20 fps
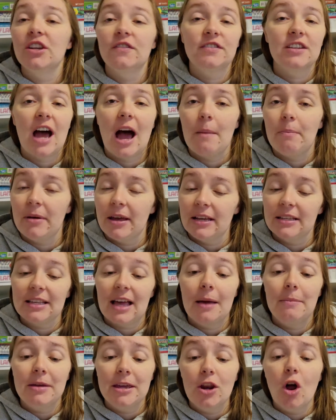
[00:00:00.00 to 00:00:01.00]
of topics.
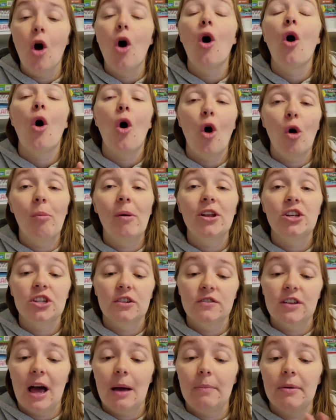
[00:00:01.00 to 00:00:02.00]
I mean, a whole bunch of
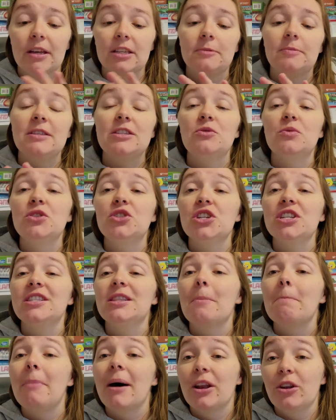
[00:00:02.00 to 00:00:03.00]
topics. This was just
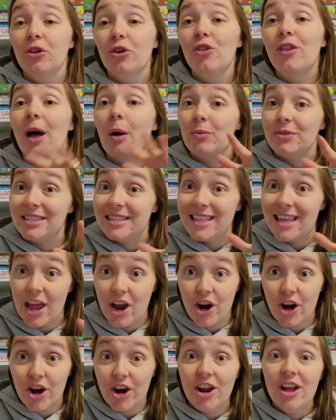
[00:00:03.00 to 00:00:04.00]
the bundle that was
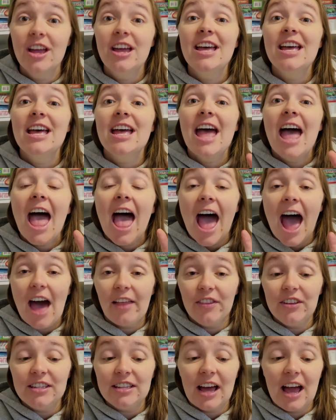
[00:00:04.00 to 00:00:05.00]
there at
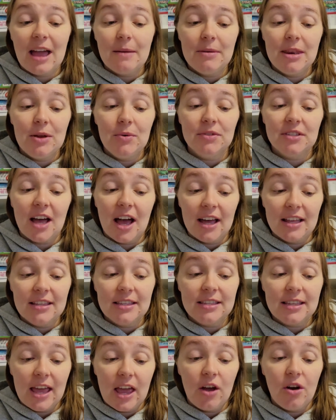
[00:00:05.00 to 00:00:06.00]
the time, and it was on
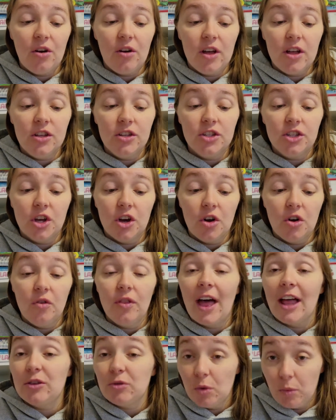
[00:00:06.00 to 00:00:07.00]
sale, and so
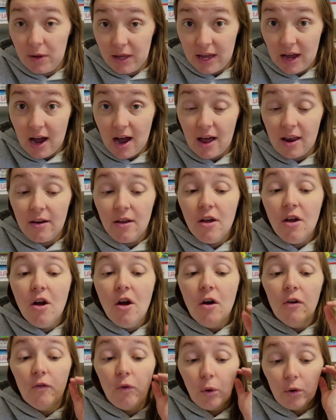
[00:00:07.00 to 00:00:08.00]
that's what we got
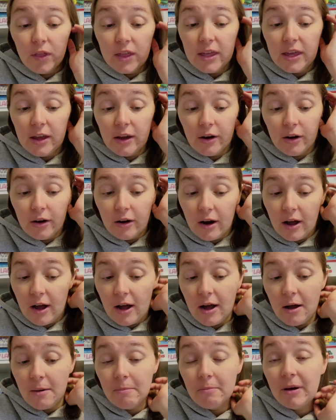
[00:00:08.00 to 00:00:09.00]
for the year.
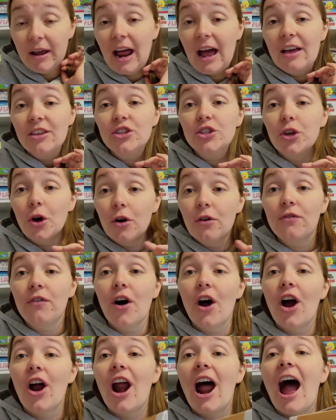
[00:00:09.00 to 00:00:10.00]
But so
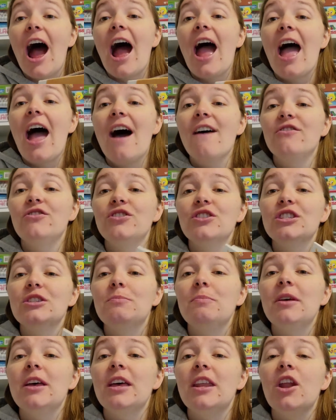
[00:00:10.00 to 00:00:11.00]
far I have just
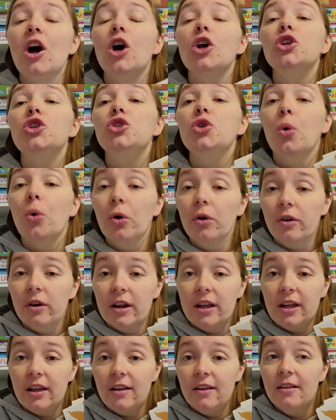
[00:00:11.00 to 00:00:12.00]
been
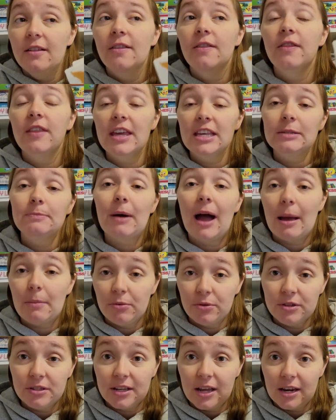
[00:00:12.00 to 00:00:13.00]
adoring these
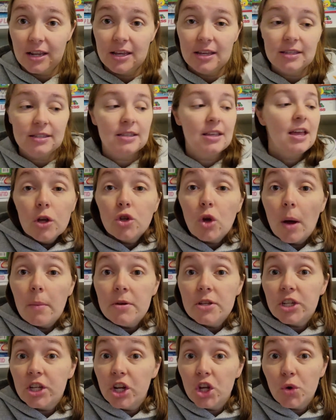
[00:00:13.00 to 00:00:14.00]
Bible studies. So I'm
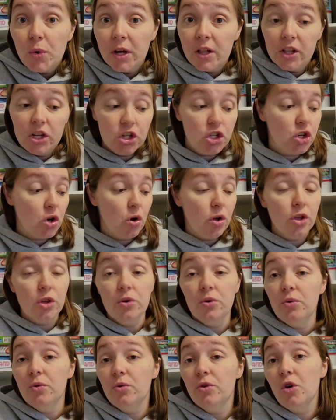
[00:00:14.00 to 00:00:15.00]
just going to quickly show
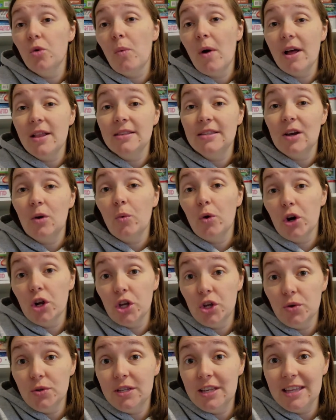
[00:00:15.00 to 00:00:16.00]
you the ones that we're
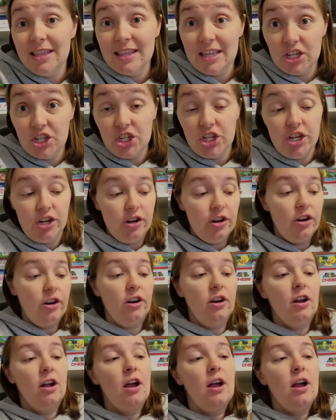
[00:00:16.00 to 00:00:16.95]
using this year.